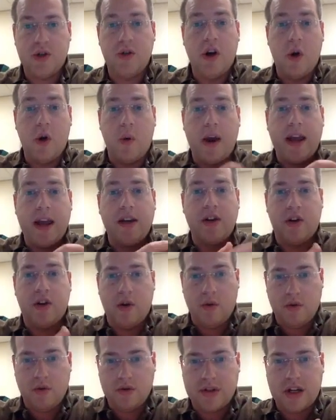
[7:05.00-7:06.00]
go into
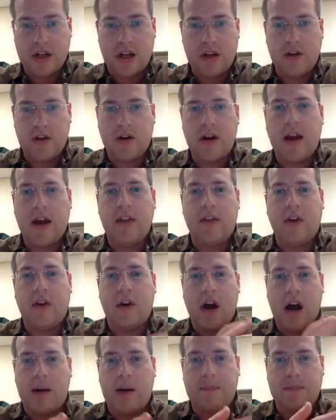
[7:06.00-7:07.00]
Google Scholar and
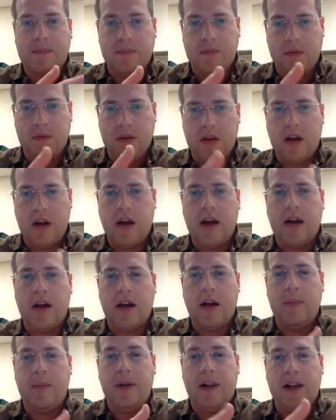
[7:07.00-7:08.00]
their
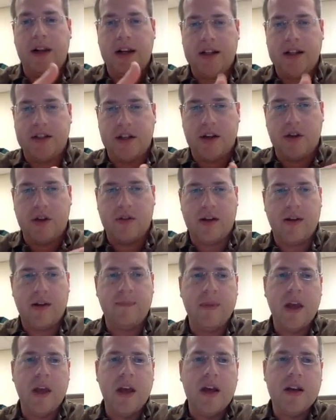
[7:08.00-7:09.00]
abilities to go there.
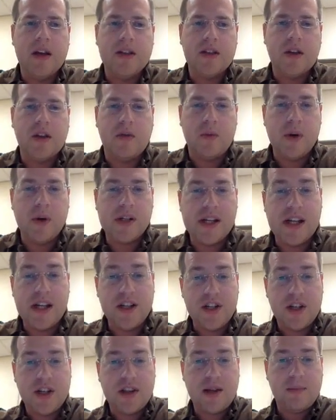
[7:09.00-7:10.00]
So if we're
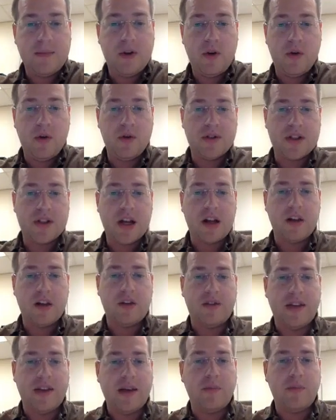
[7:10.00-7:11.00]
teaching them Google
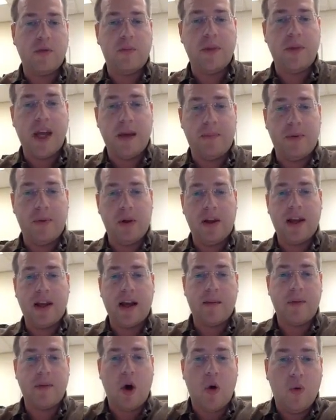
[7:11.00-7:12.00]
Scholar, they will be pulling
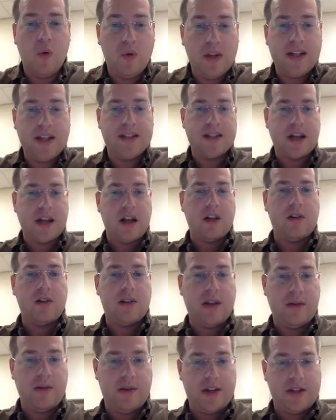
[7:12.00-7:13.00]
up only
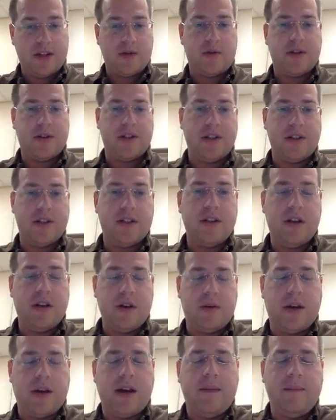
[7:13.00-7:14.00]
scholarly resources,
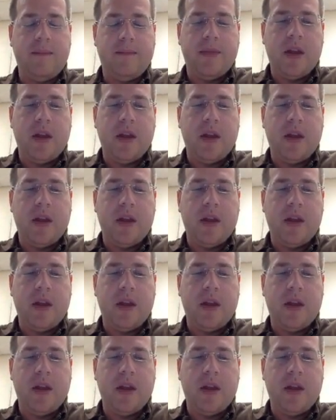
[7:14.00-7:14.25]
okay?